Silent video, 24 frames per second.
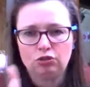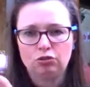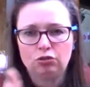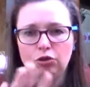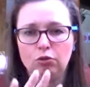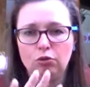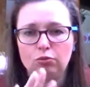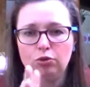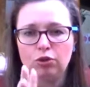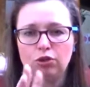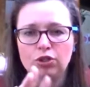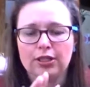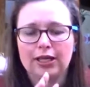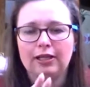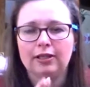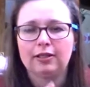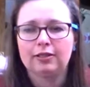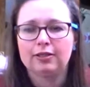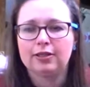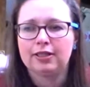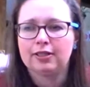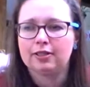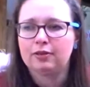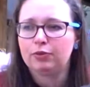humble
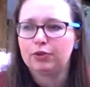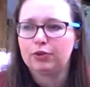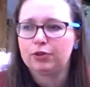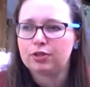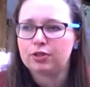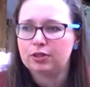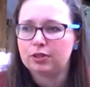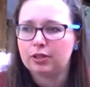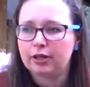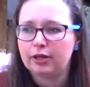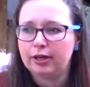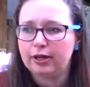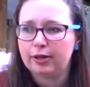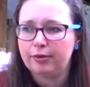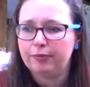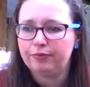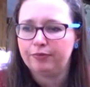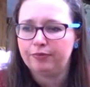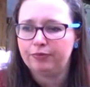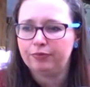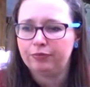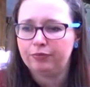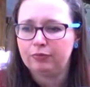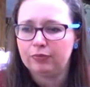Shetland, it was
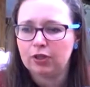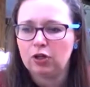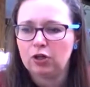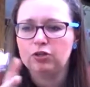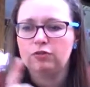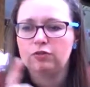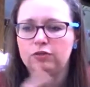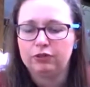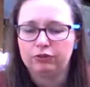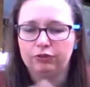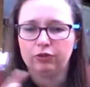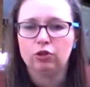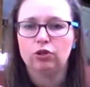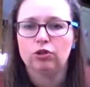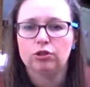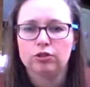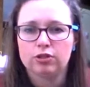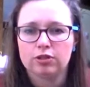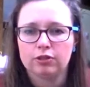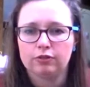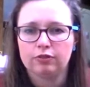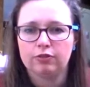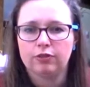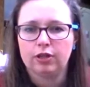lots of different
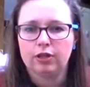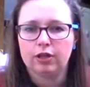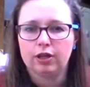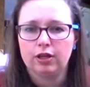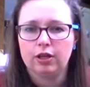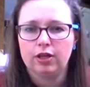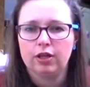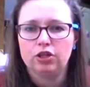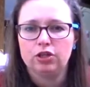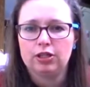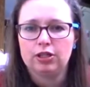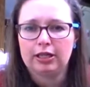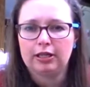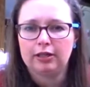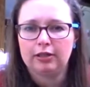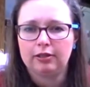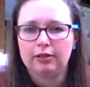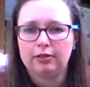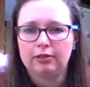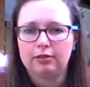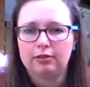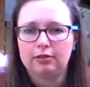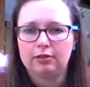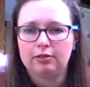colours of
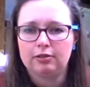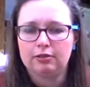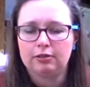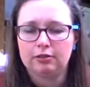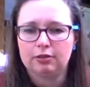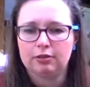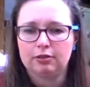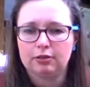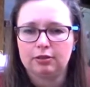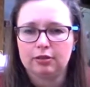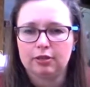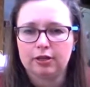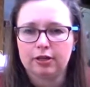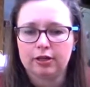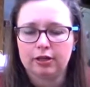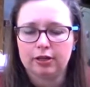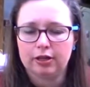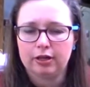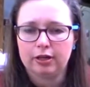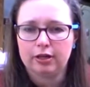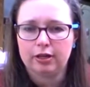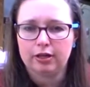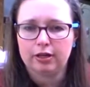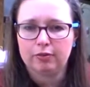Shetland
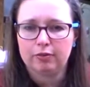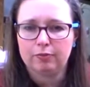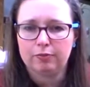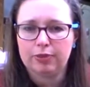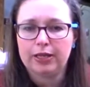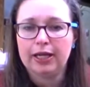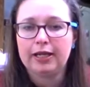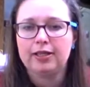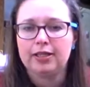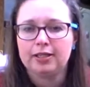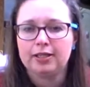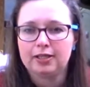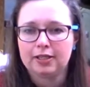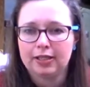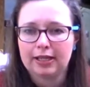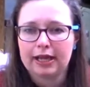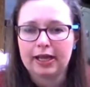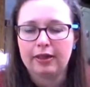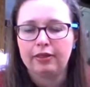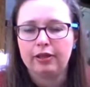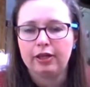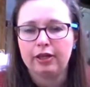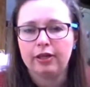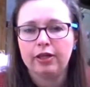blended
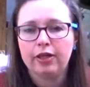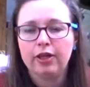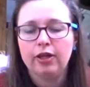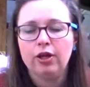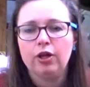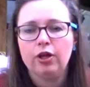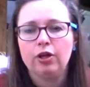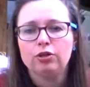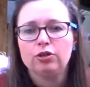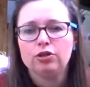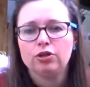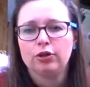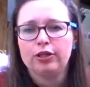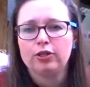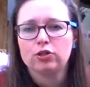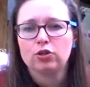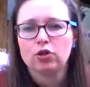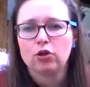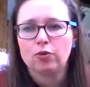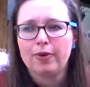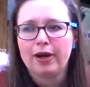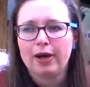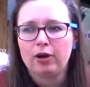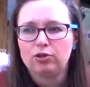together, so it's
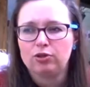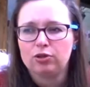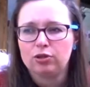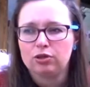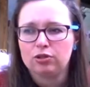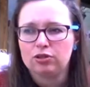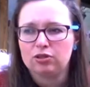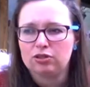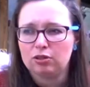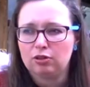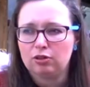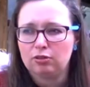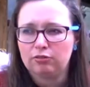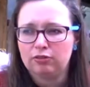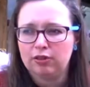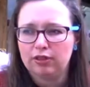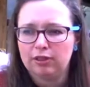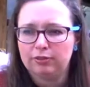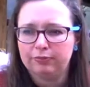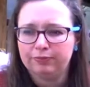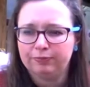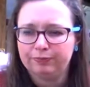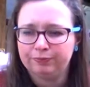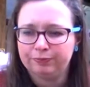come out as sort
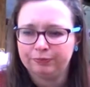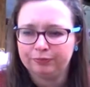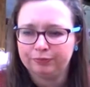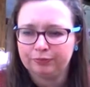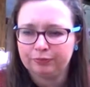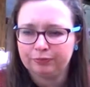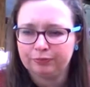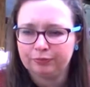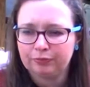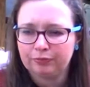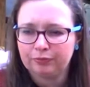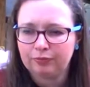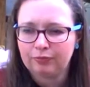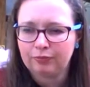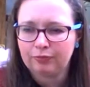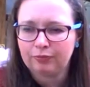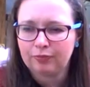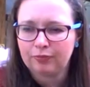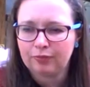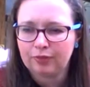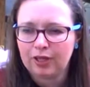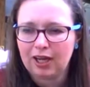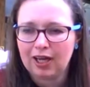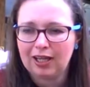of
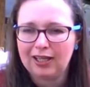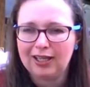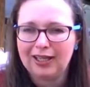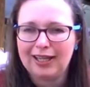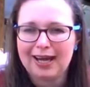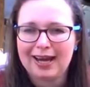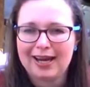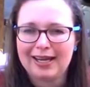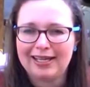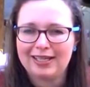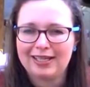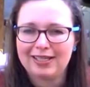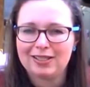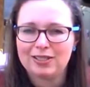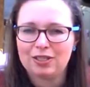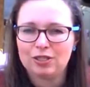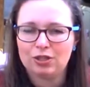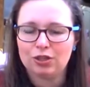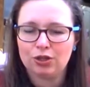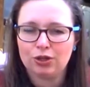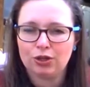a light